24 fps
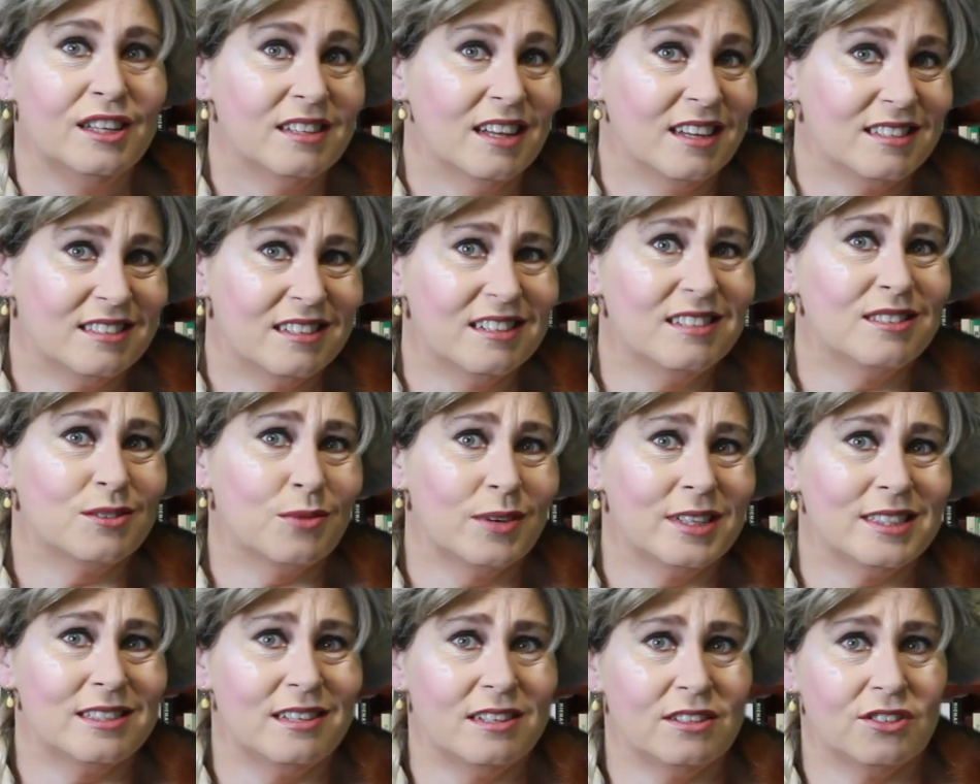
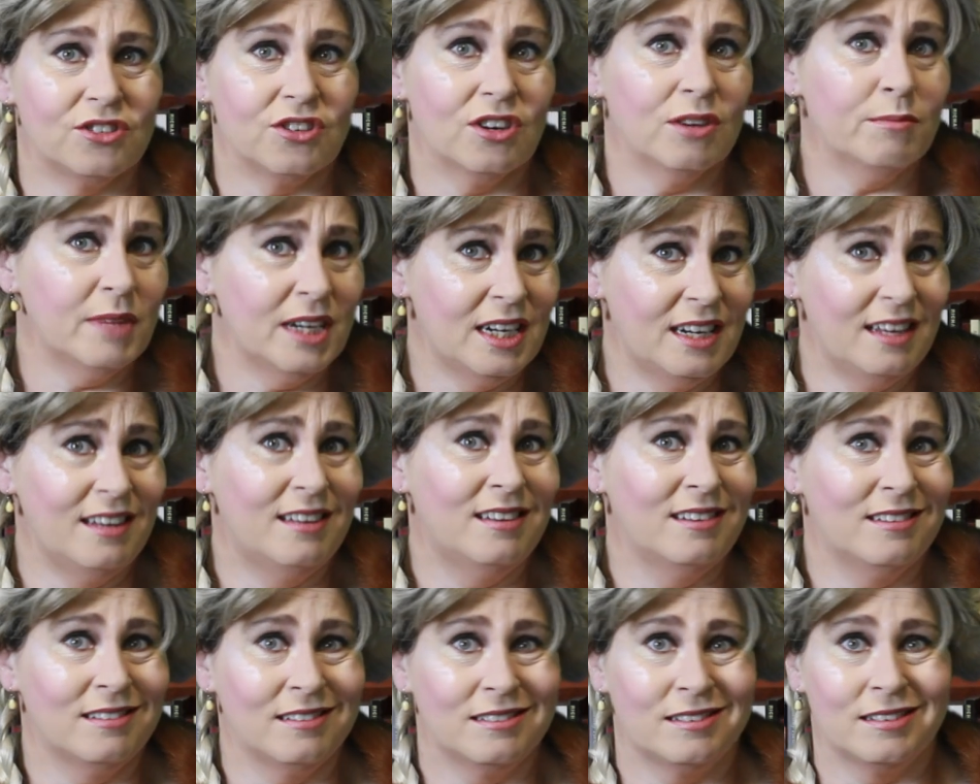1920s
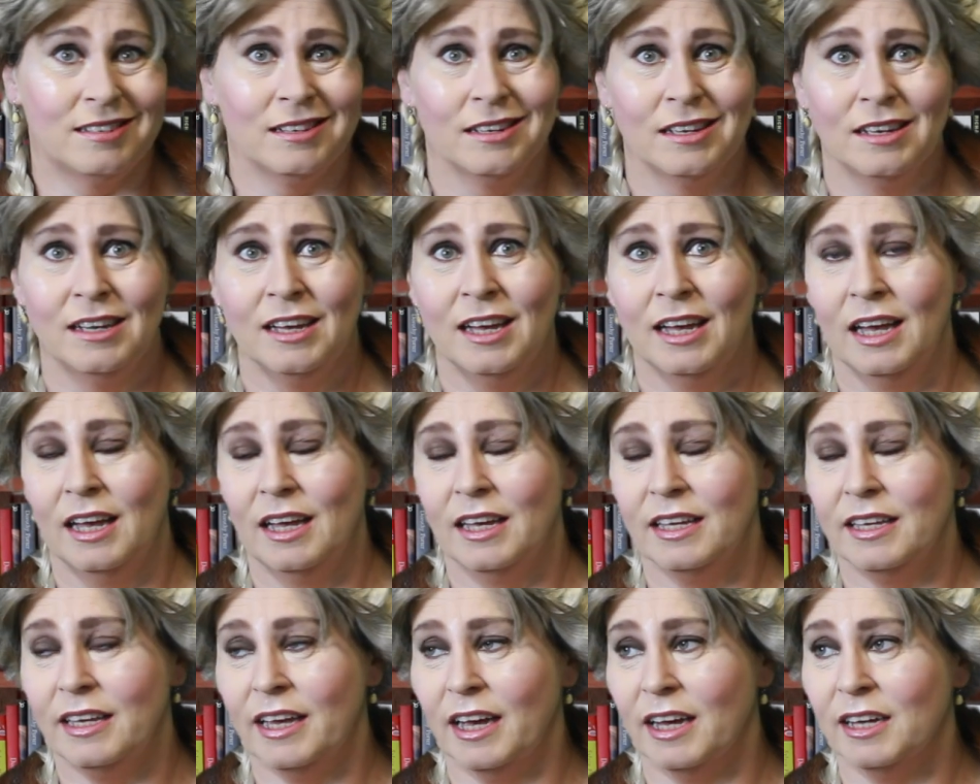Germany,
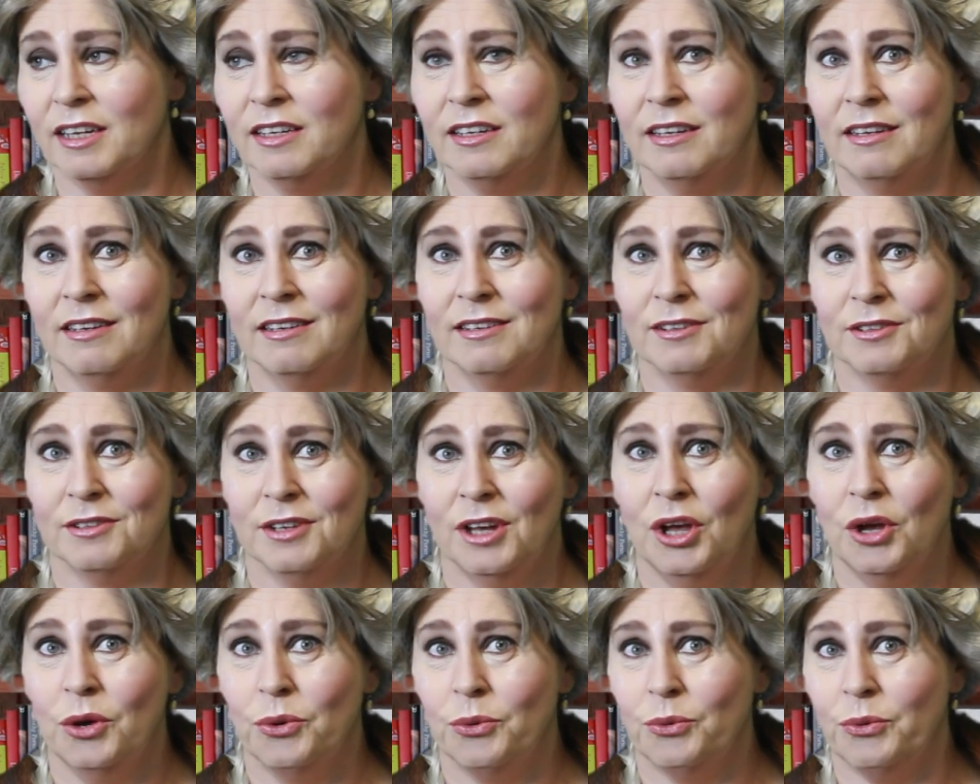yeah,
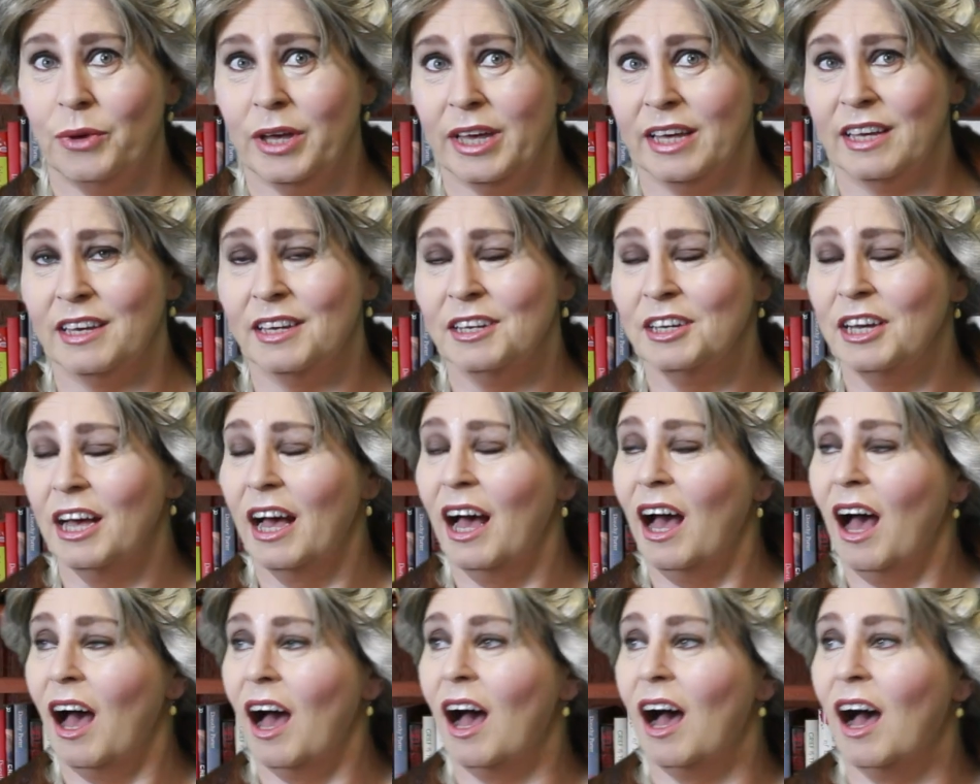oui,
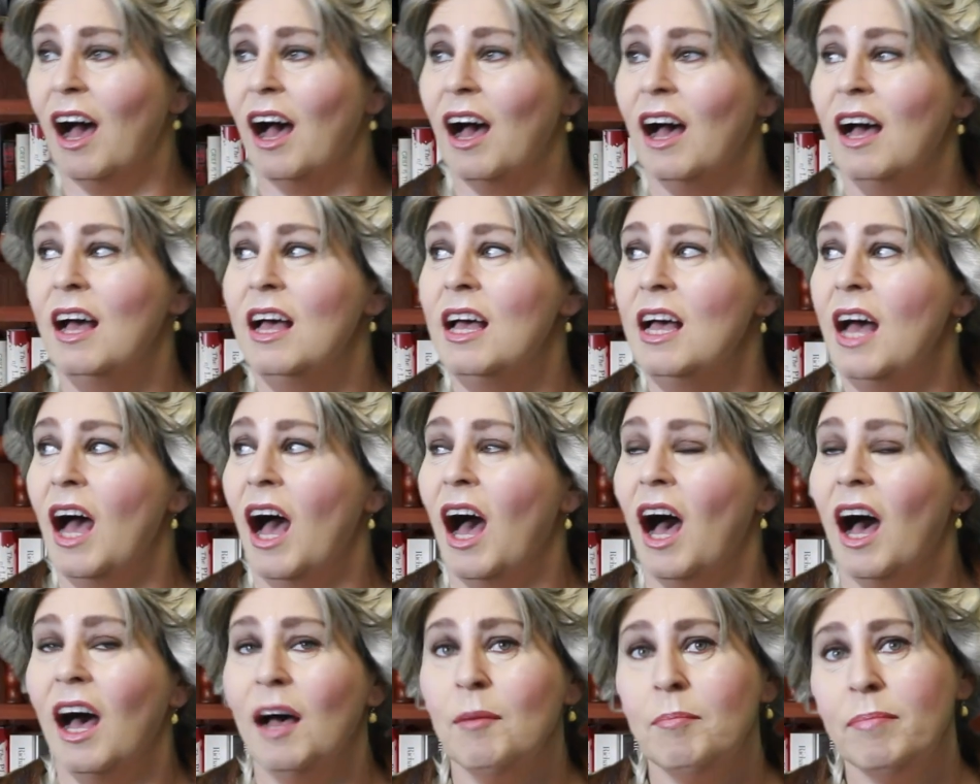are
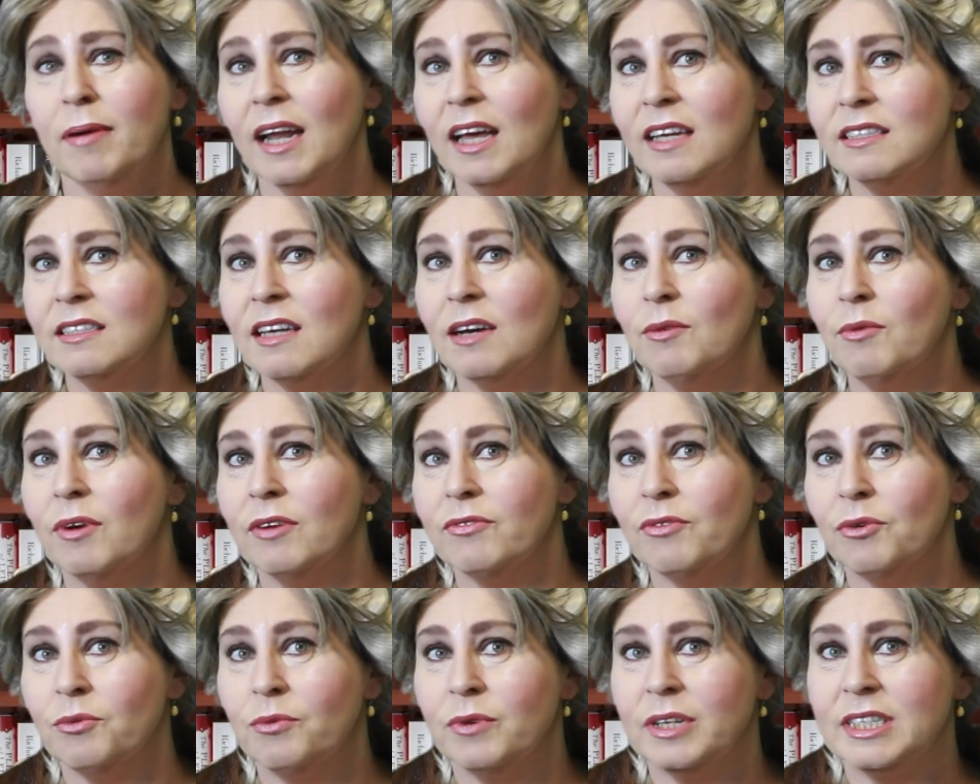played,
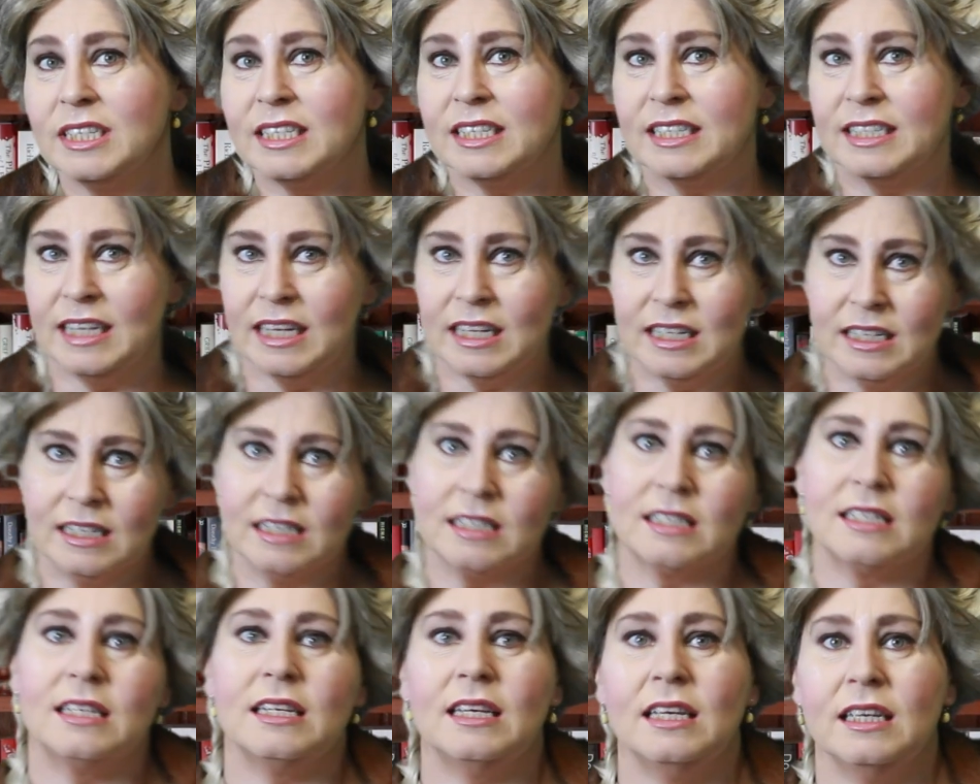however, with
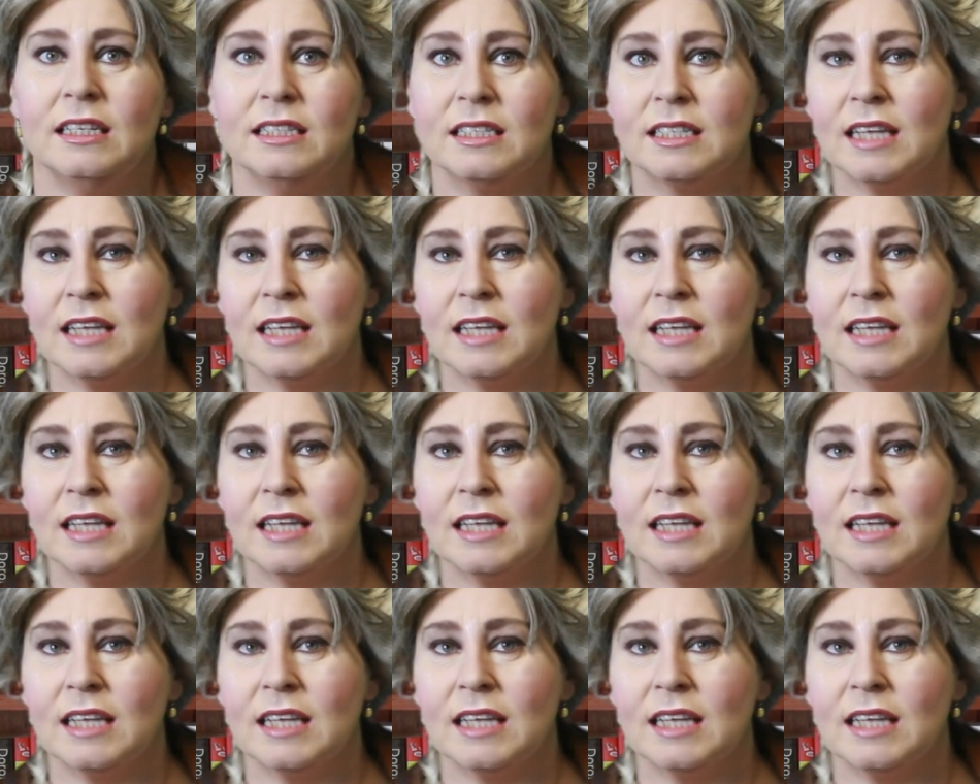dignity.